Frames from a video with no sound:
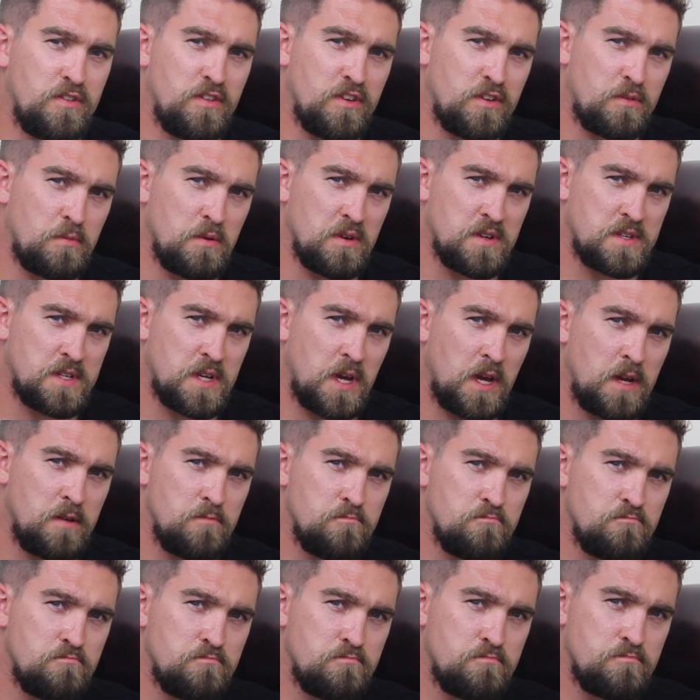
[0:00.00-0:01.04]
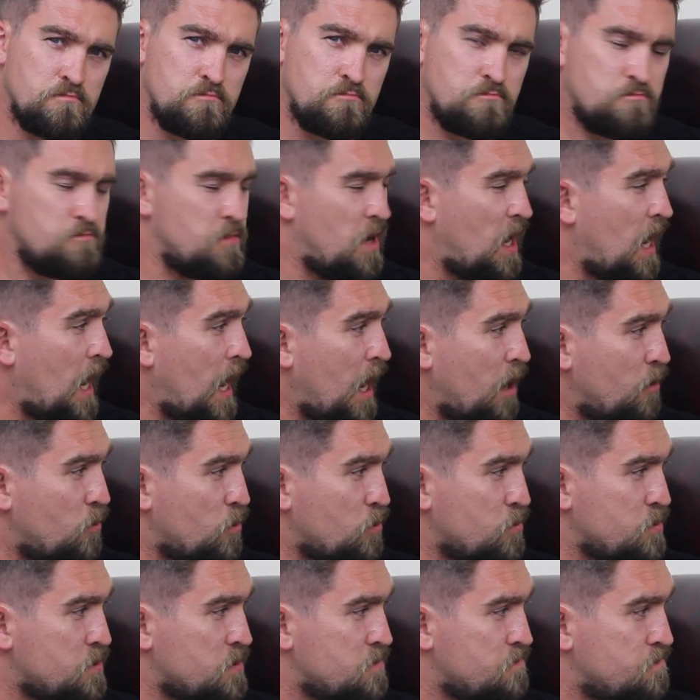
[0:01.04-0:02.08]
this whiskey.
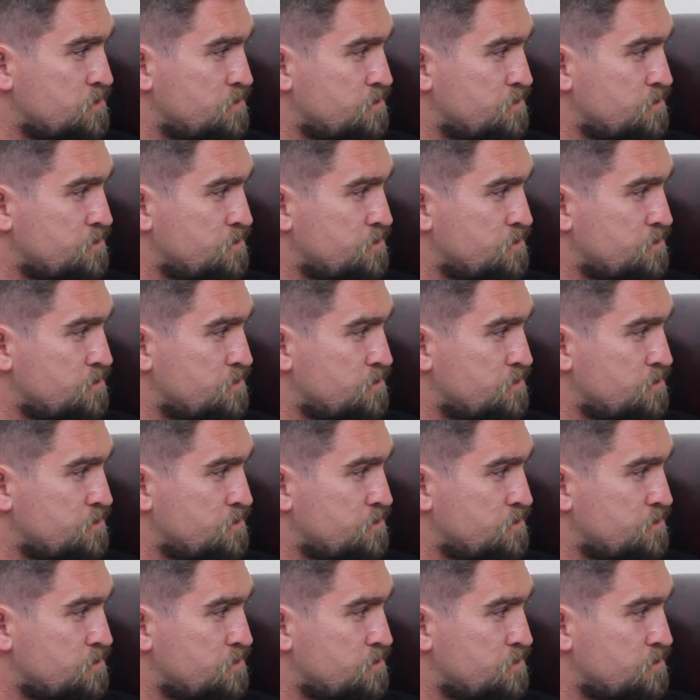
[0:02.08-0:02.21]
Harold.